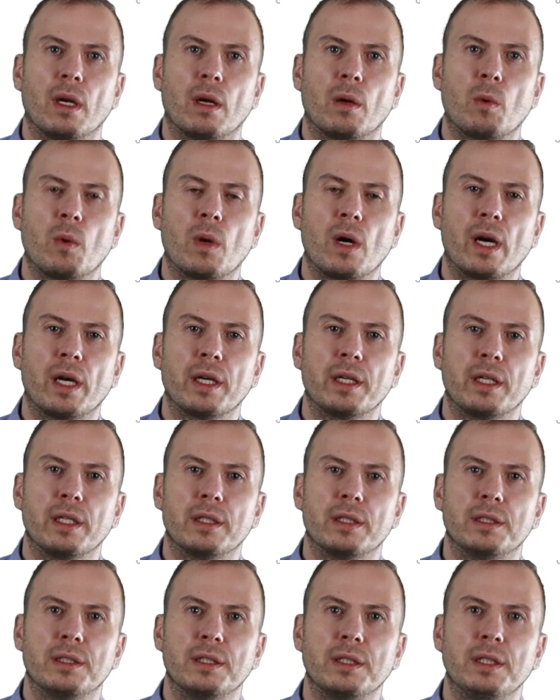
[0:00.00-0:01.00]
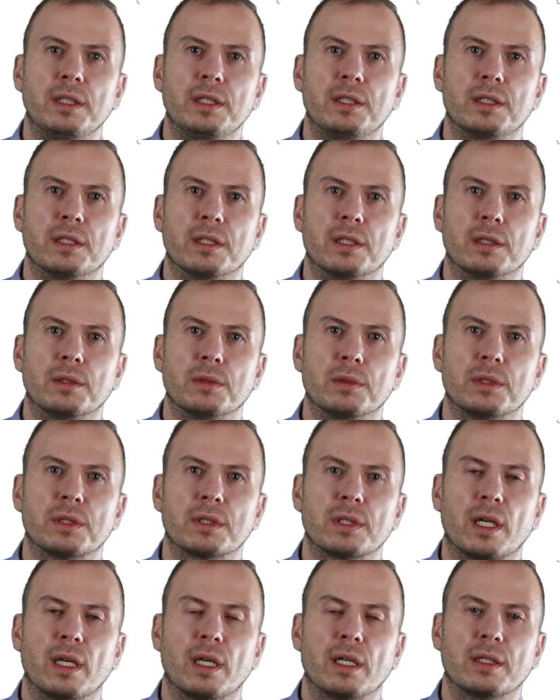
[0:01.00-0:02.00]
why it is easier to
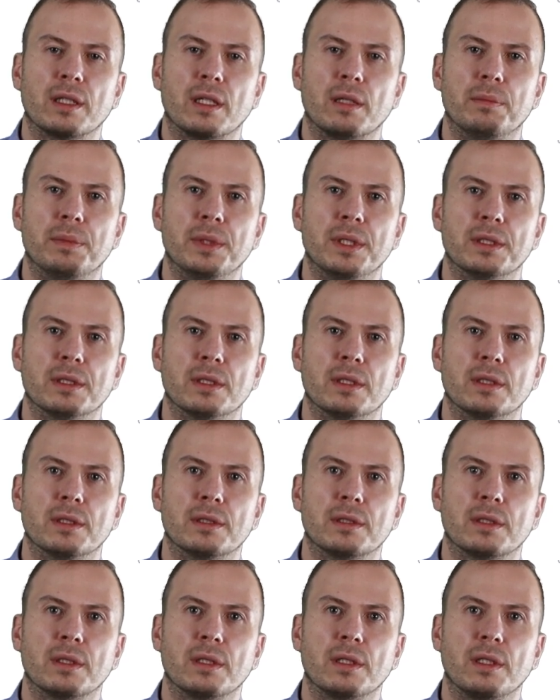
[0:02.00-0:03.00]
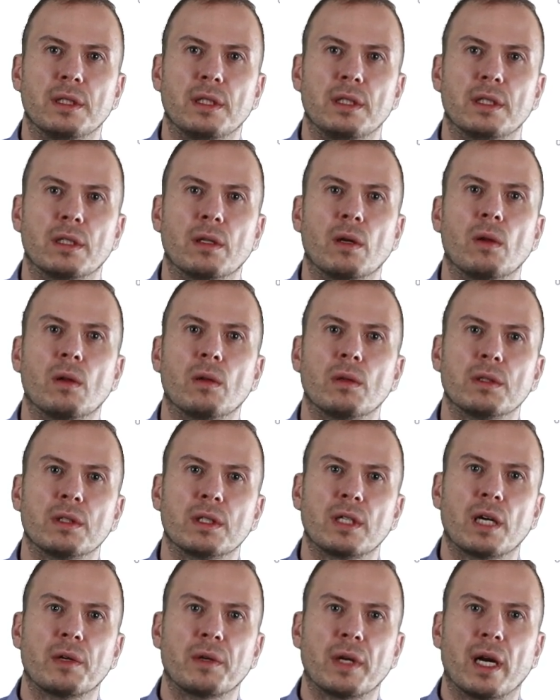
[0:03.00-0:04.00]
start a business in an old
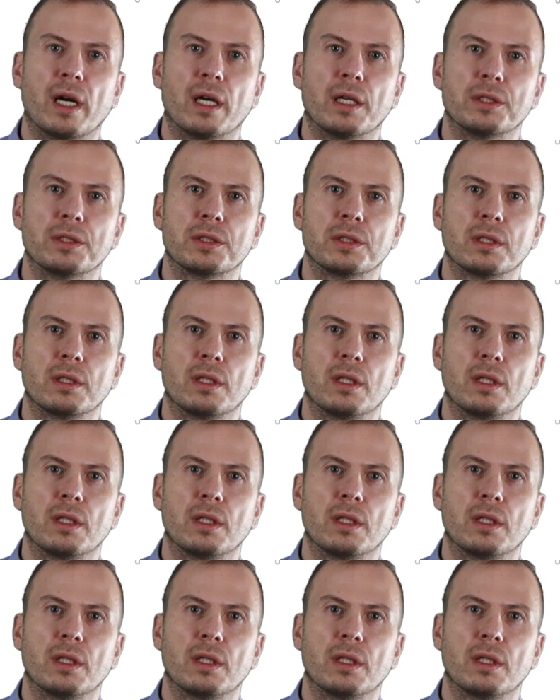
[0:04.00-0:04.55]
garage